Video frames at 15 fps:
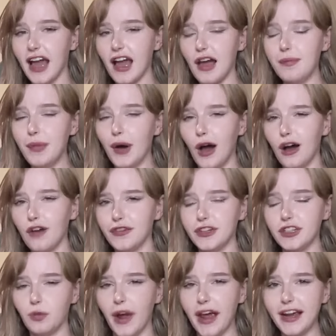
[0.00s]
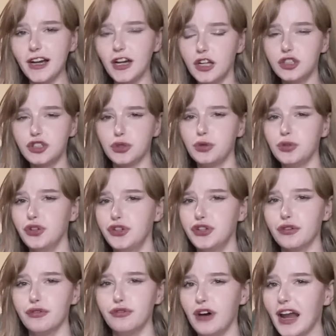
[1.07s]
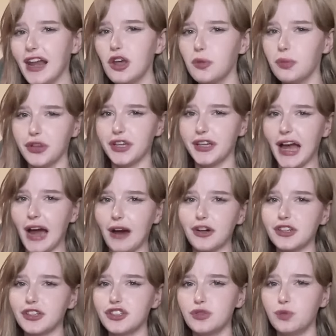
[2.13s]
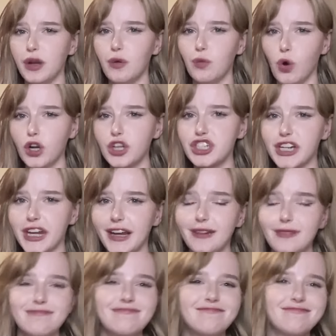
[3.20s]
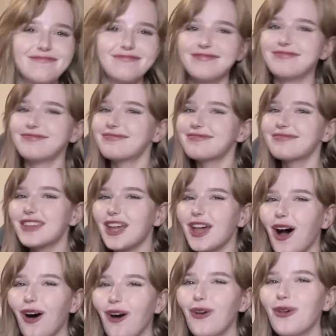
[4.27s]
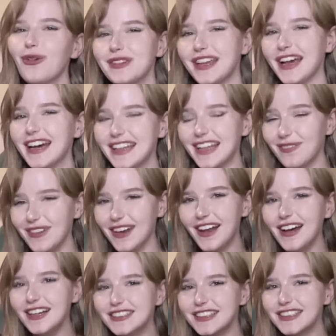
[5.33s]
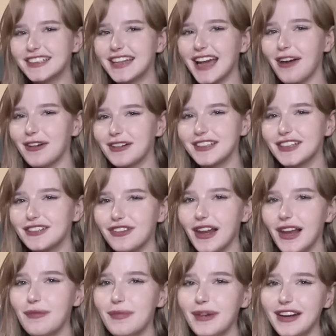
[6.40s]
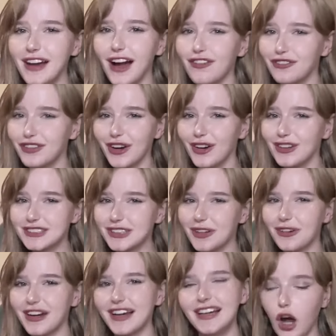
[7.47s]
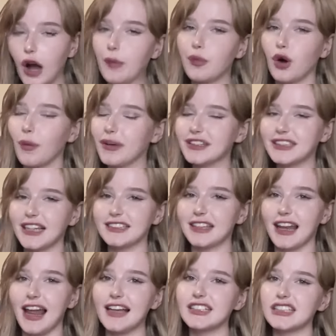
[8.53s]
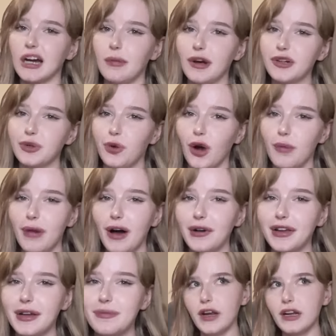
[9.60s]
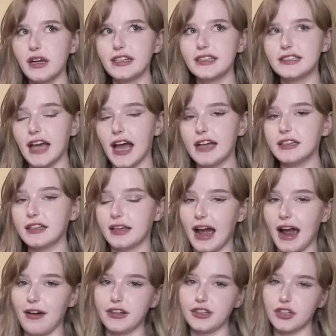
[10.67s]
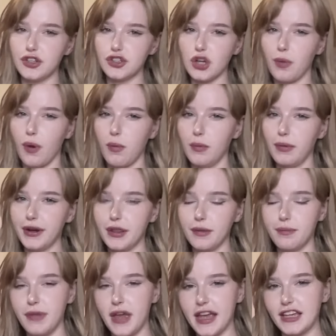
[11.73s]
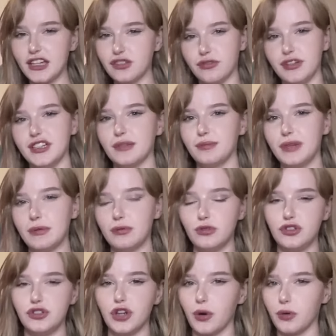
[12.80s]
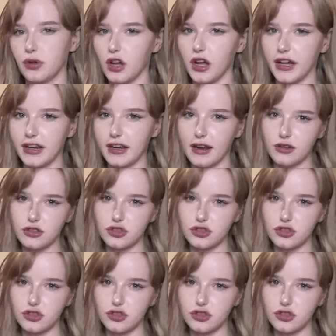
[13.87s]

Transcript: that a perfect way to develop the characters we're watching? Oh yeah, they're allergic to character development. I forgot, sorry. I promise that's the last time I talk about it. When I said the characters are probably the biggest reason people don't like